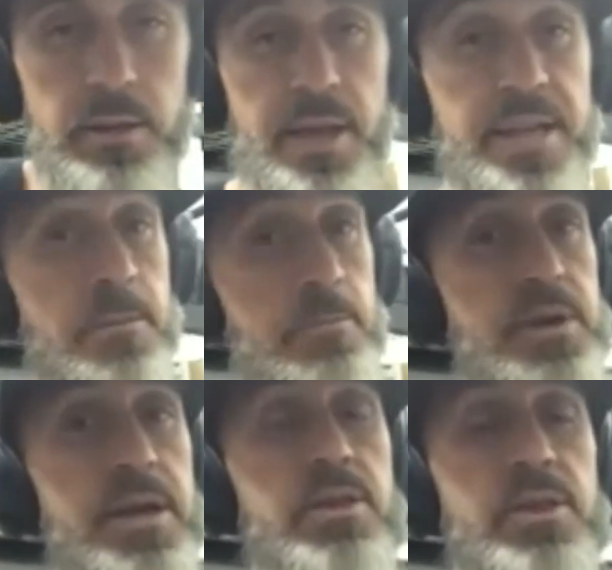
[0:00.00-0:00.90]
that's a
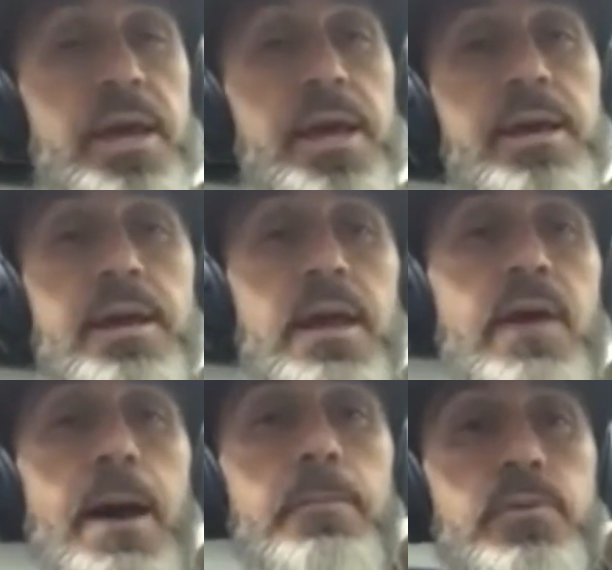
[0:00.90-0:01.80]
big thing, and
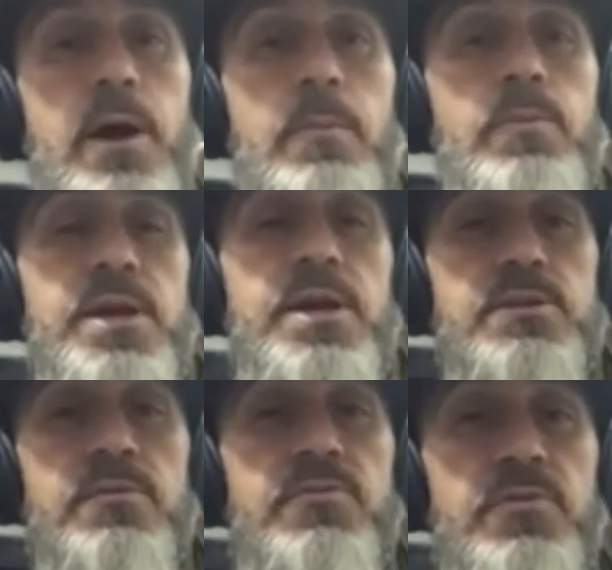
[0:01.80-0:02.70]
that probably is
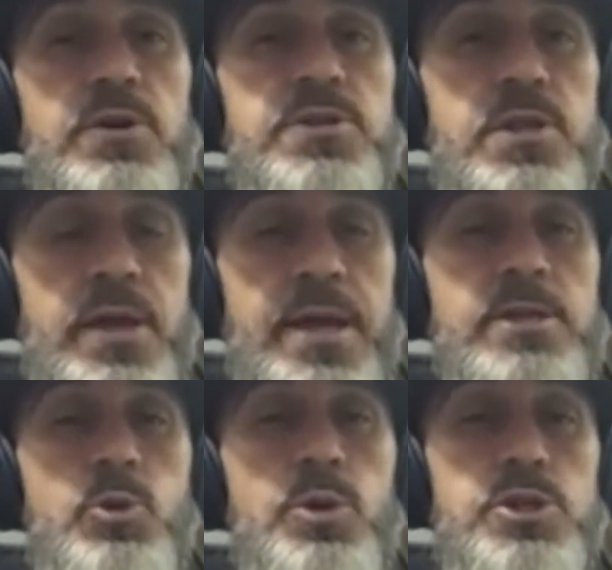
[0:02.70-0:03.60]
the first thing
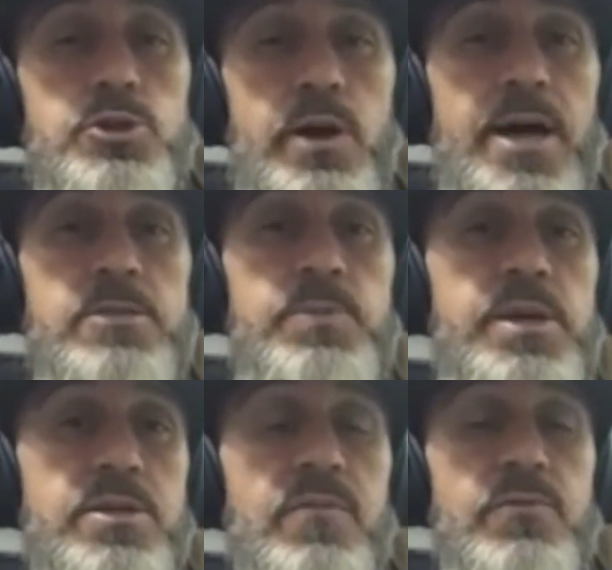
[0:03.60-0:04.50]
to address,
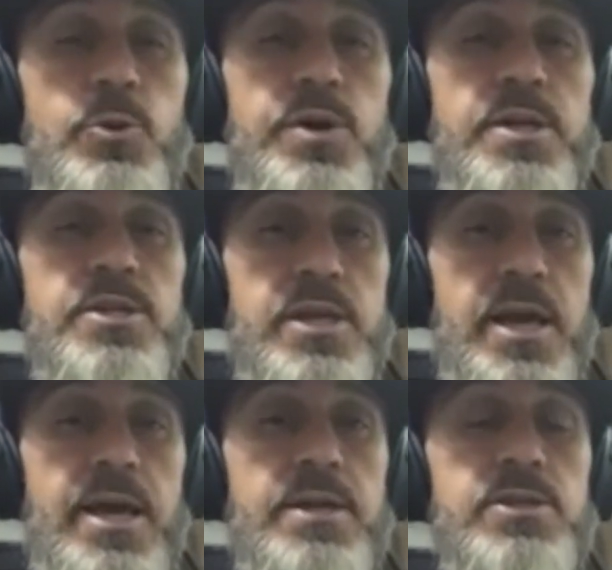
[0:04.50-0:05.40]
because if you can
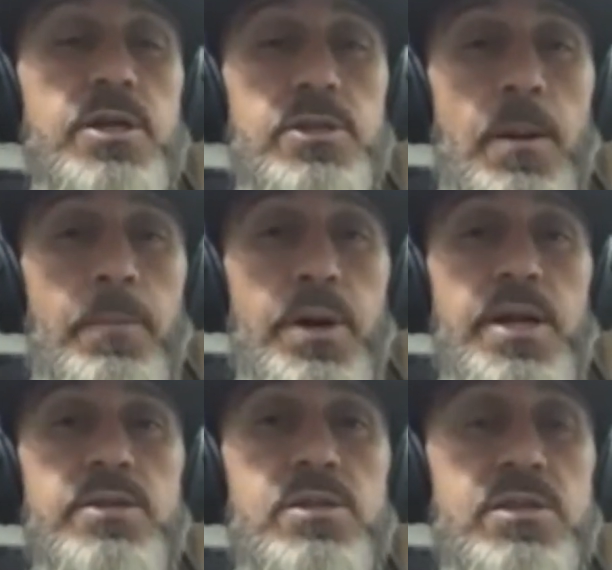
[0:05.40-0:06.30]
change
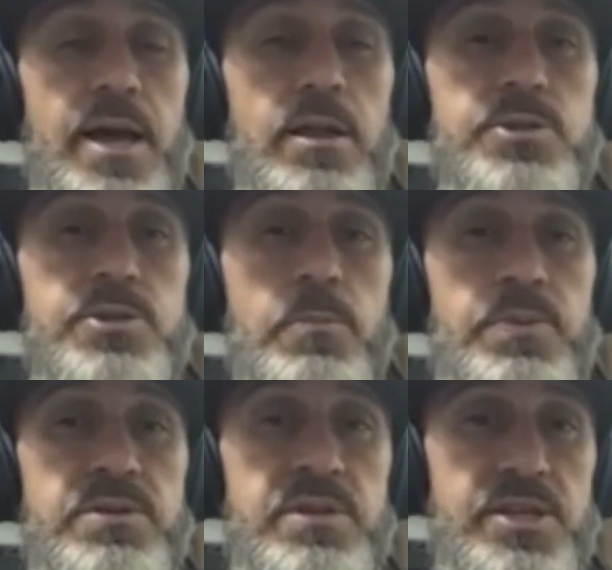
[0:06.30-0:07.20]
somebody's skeletal
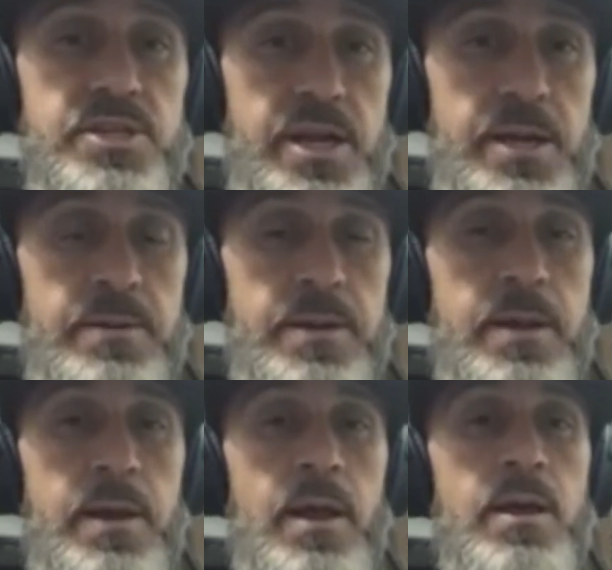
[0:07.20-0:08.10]
positioning,
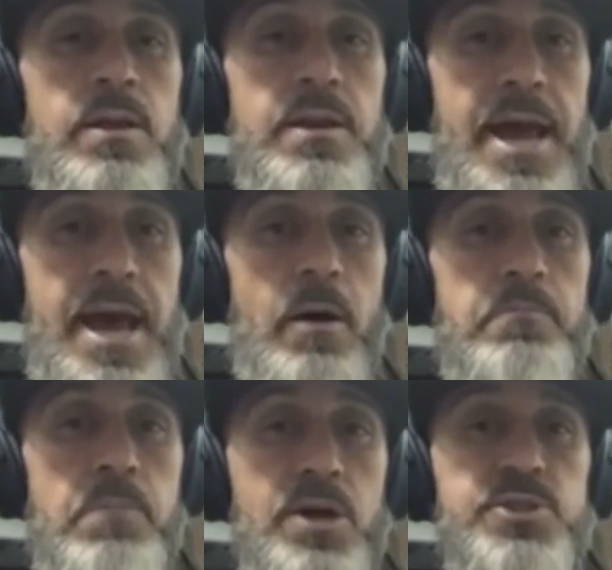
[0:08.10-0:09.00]
now
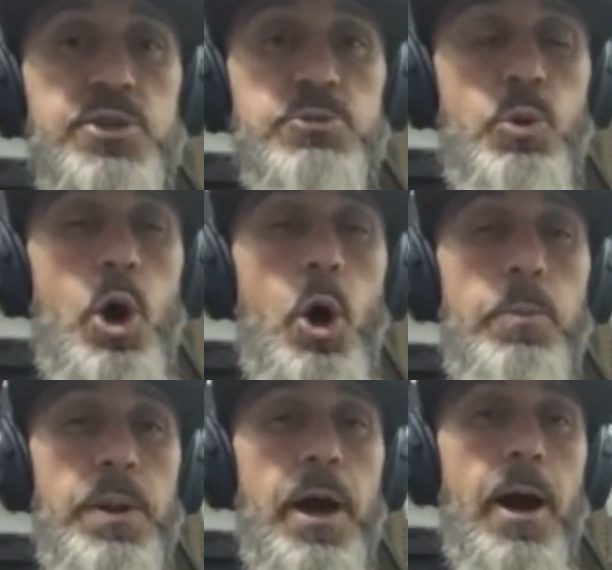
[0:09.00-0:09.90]
muscles will
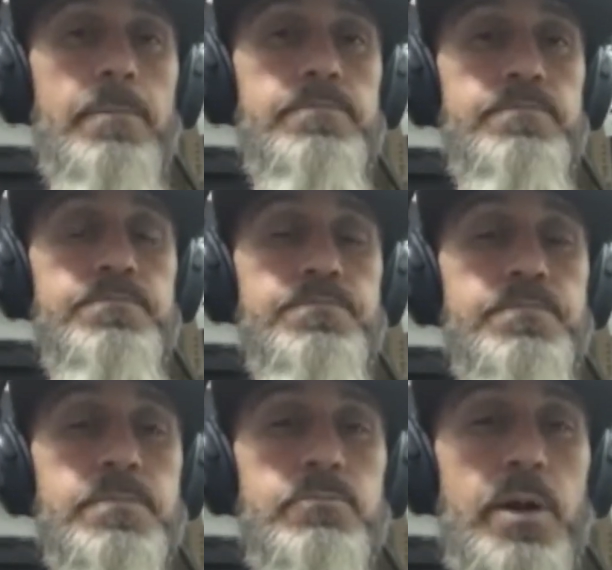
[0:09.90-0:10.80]
open up,
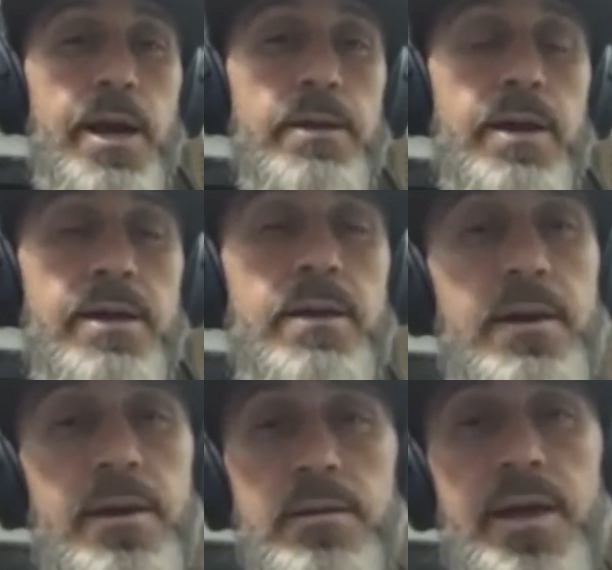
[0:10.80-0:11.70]
right? Like
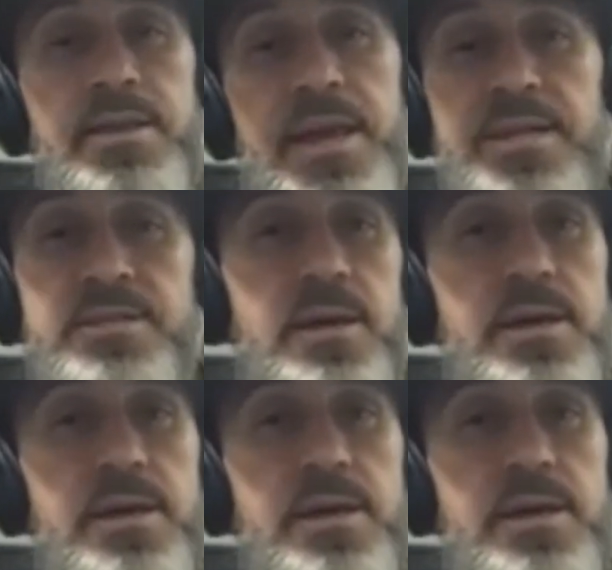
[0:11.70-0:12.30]
that's a